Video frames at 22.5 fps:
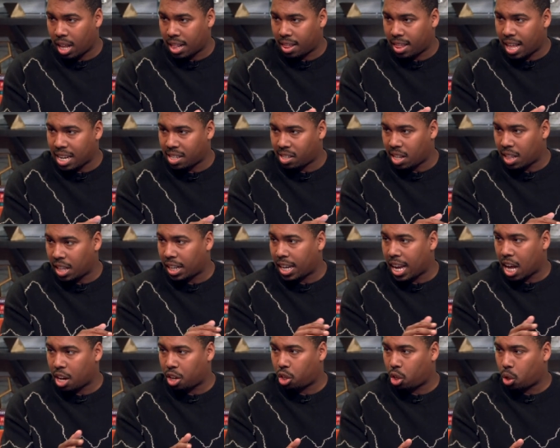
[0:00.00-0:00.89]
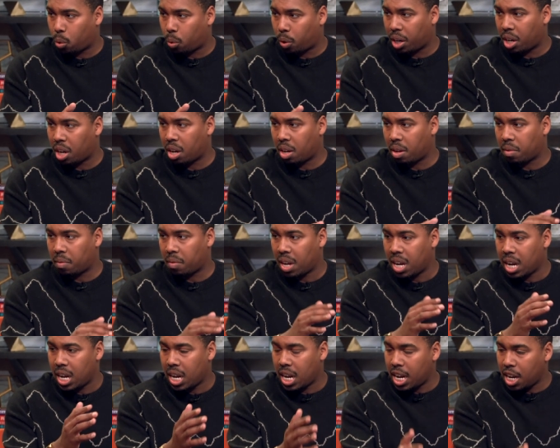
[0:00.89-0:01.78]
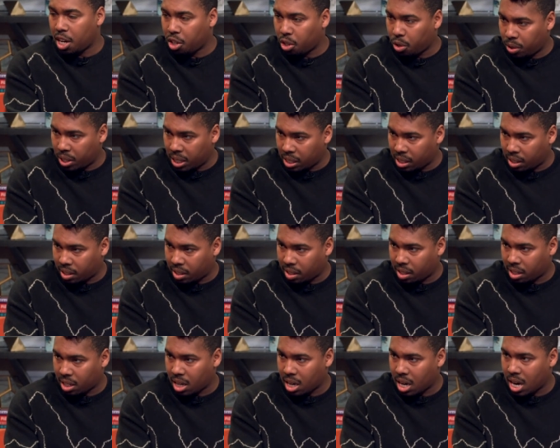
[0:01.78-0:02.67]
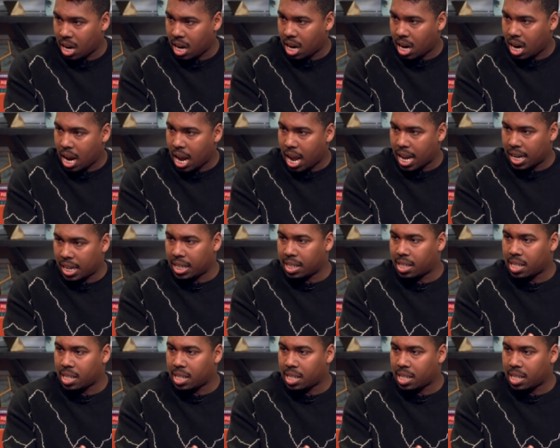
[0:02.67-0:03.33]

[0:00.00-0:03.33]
that's in the category of ignorance. Yes.